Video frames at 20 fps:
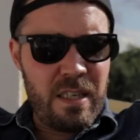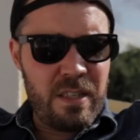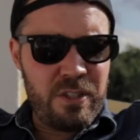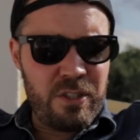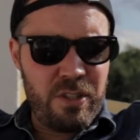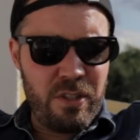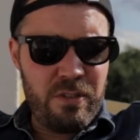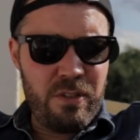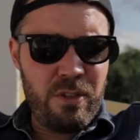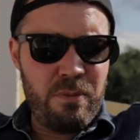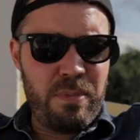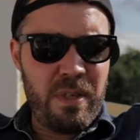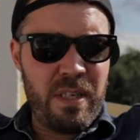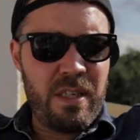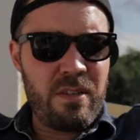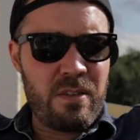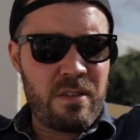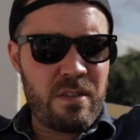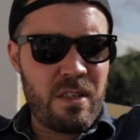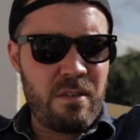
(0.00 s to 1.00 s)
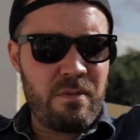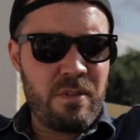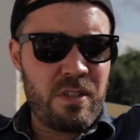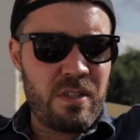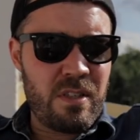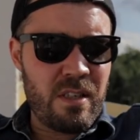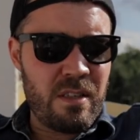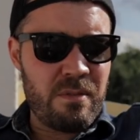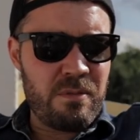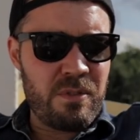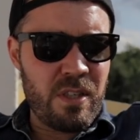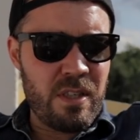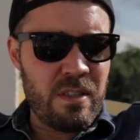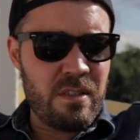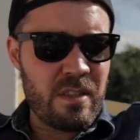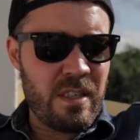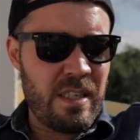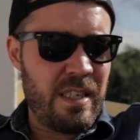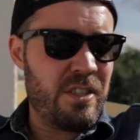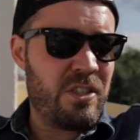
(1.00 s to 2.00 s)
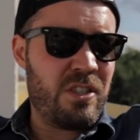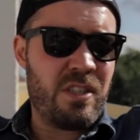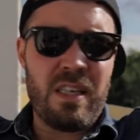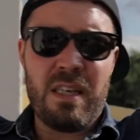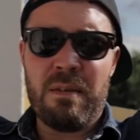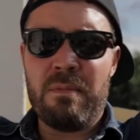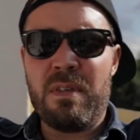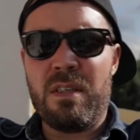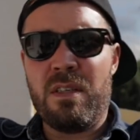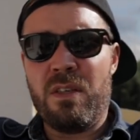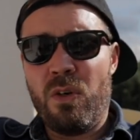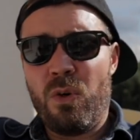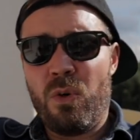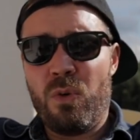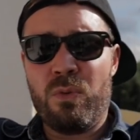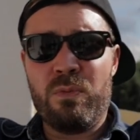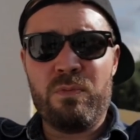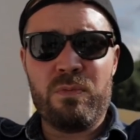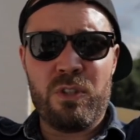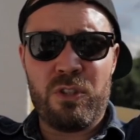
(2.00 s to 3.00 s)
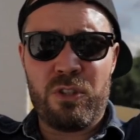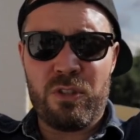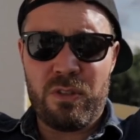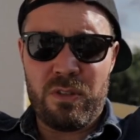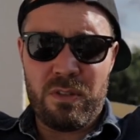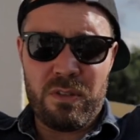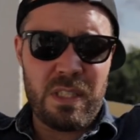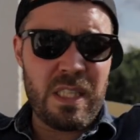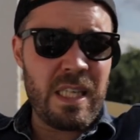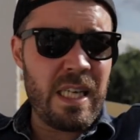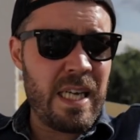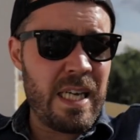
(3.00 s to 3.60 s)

Should you buy your salvaged denim jeans in H&M? No, you shouldn't.